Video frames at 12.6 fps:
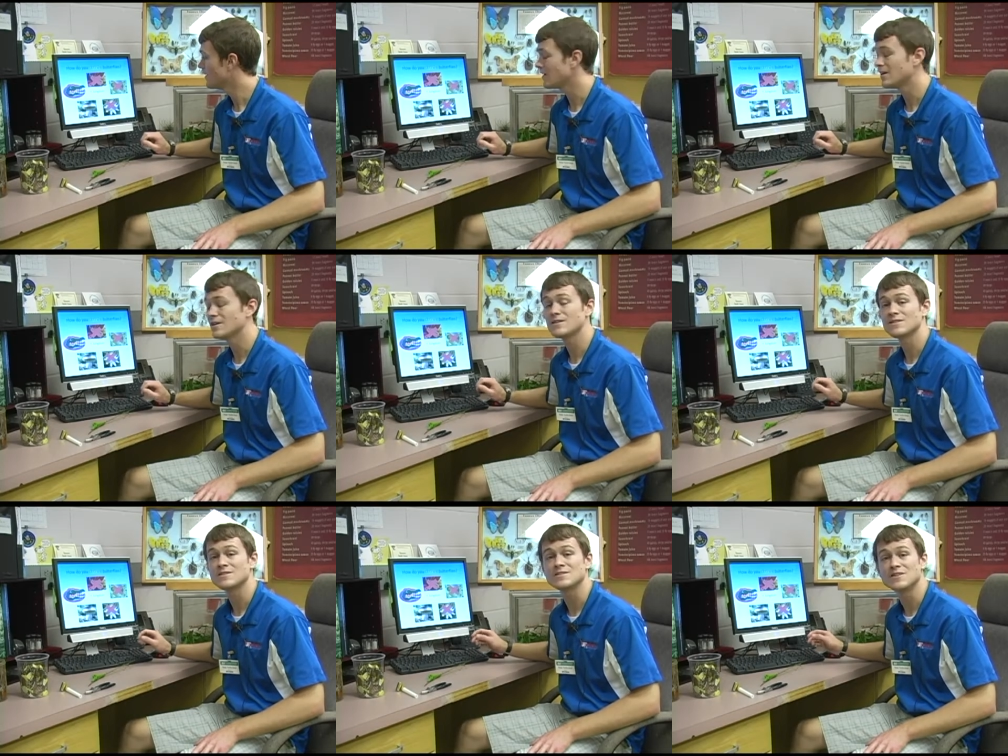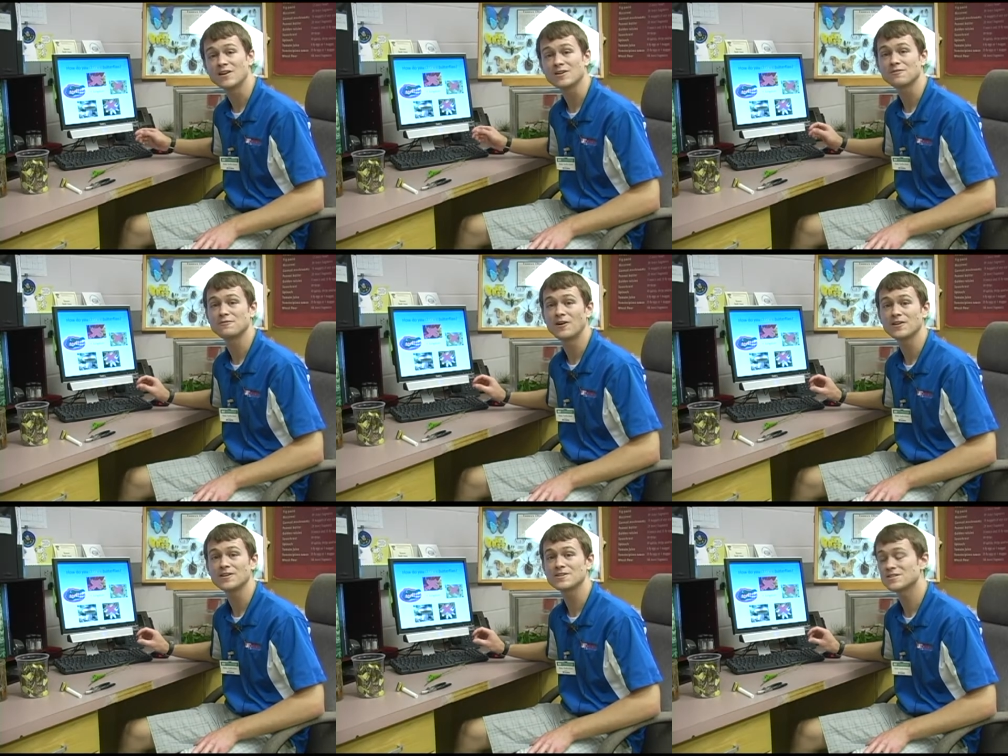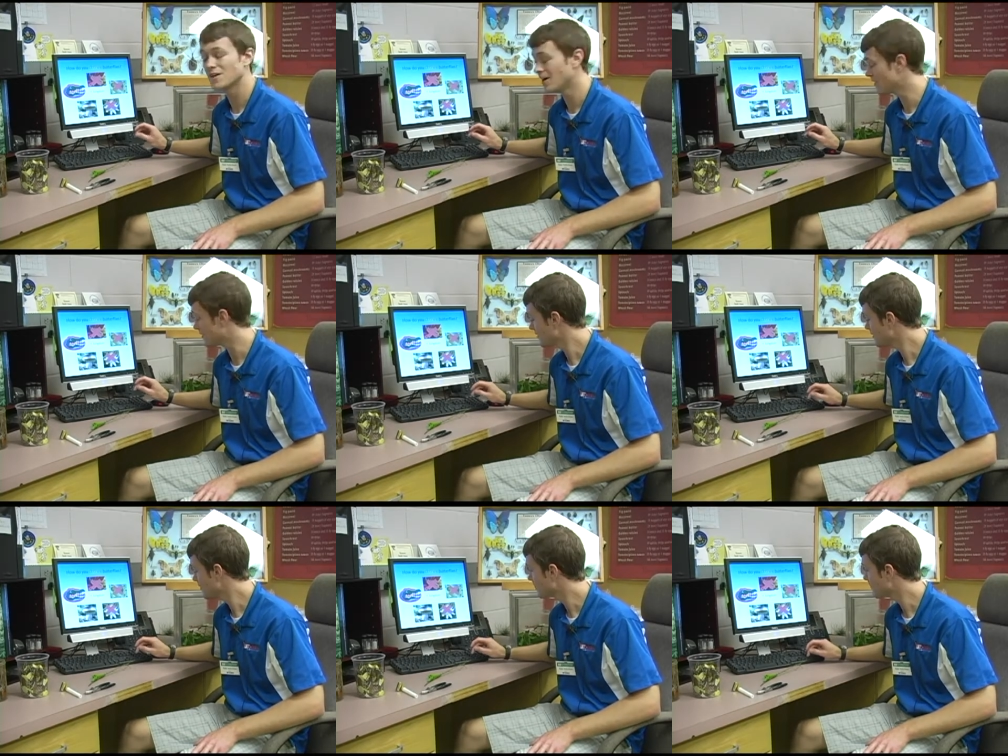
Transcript: It is not a fungus either.